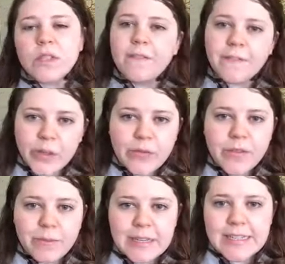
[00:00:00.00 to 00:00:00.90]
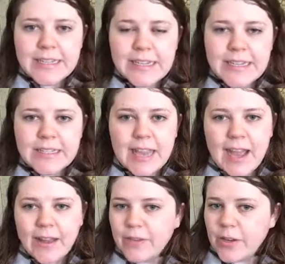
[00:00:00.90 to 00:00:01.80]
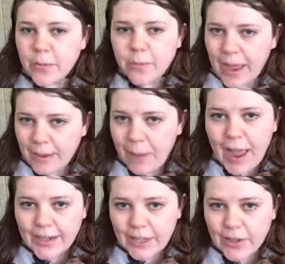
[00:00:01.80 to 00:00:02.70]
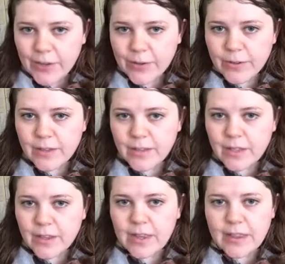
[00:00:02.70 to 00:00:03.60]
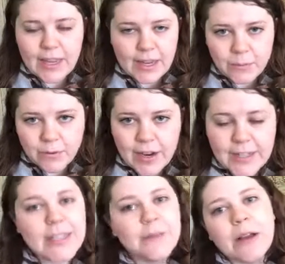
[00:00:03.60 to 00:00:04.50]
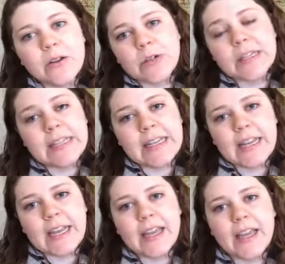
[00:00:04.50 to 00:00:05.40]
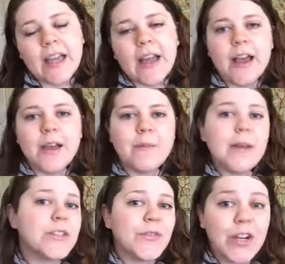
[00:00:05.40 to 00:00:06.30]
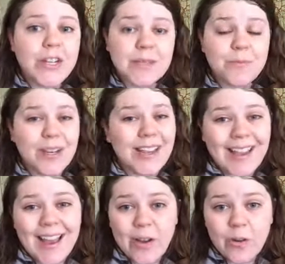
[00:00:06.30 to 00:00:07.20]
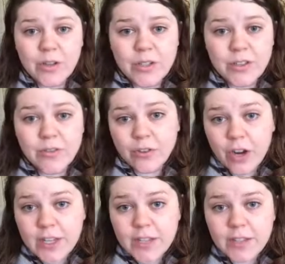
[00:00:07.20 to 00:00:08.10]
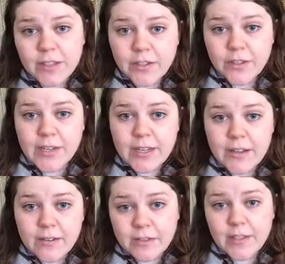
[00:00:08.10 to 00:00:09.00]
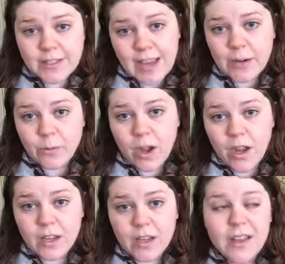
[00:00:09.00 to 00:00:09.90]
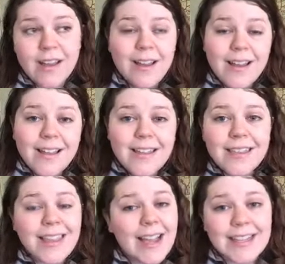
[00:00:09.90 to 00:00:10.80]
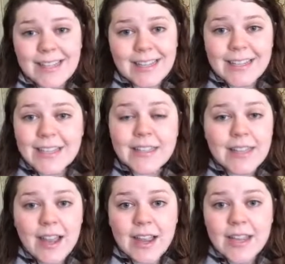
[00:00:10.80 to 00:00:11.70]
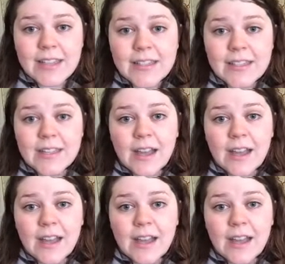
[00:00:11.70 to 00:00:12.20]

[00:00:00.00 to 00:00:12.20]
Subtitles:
A few of the places have, back patios that they can provide some outdoor seating. As far as bringing it out onto the front street on the sidewalk, the idea is nice.